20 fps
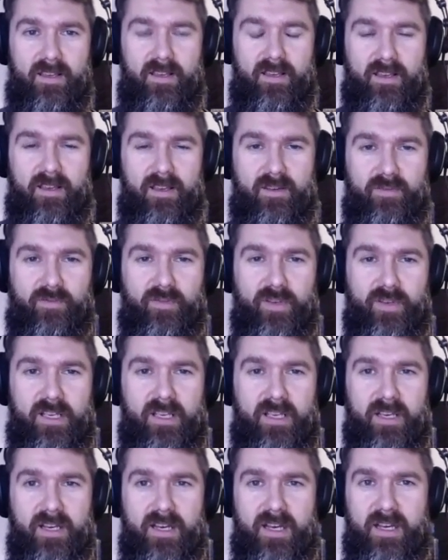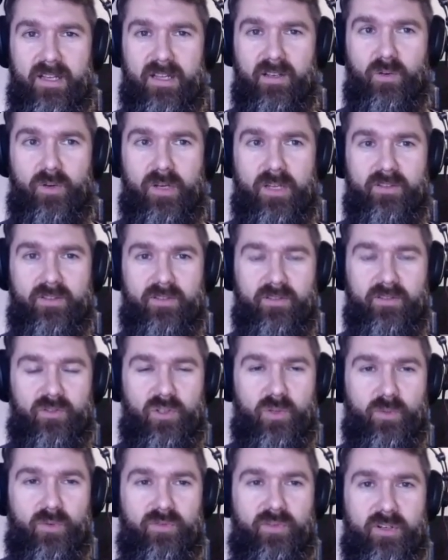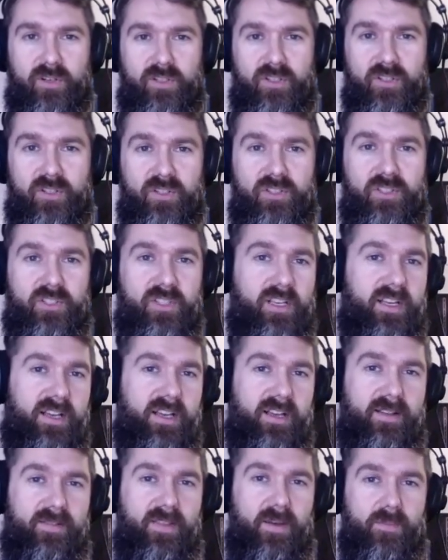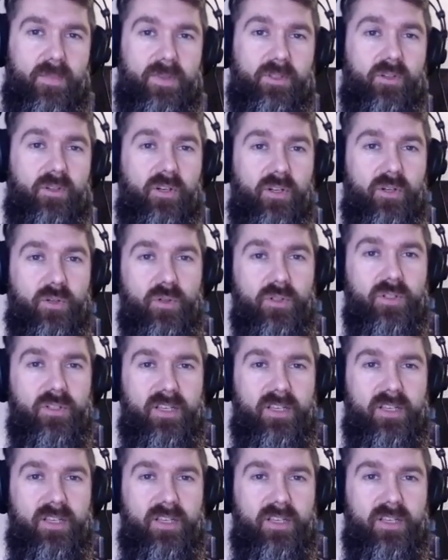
if we look at Durable Functions a bit under the hood,